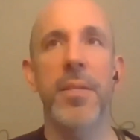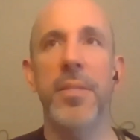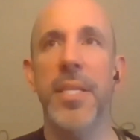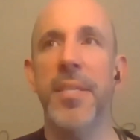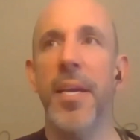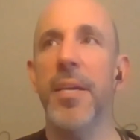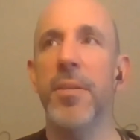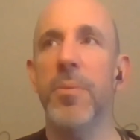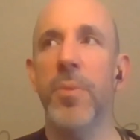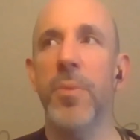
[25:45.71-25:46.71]
let's
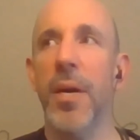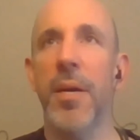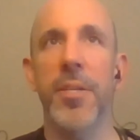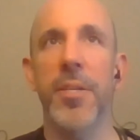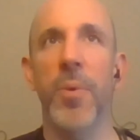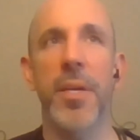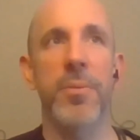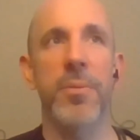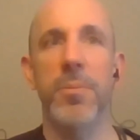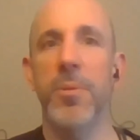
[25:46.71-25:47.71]
say you
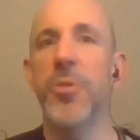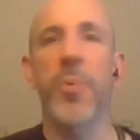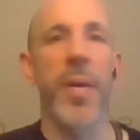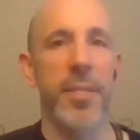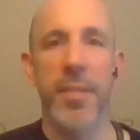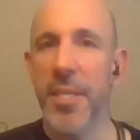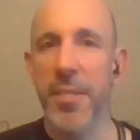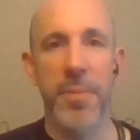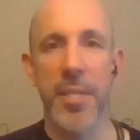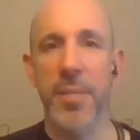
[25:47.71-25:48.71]
want to lose weight. That's
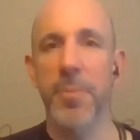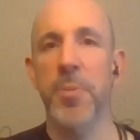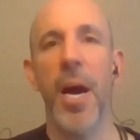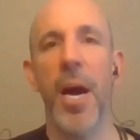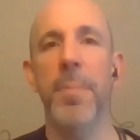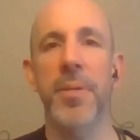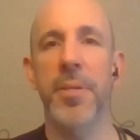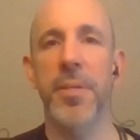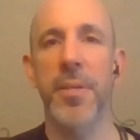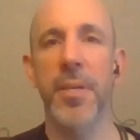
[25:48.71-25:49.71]
the most
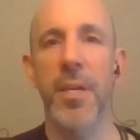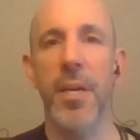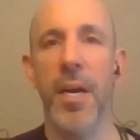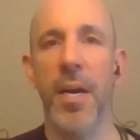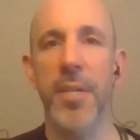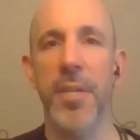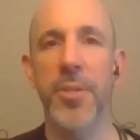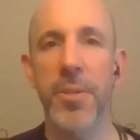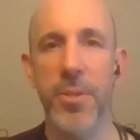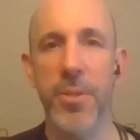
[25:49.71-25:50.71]
popular New
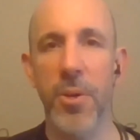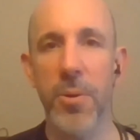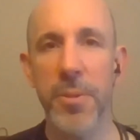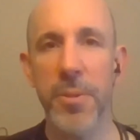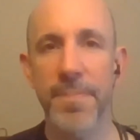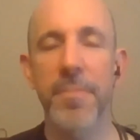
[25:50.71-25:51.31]
Year's goal.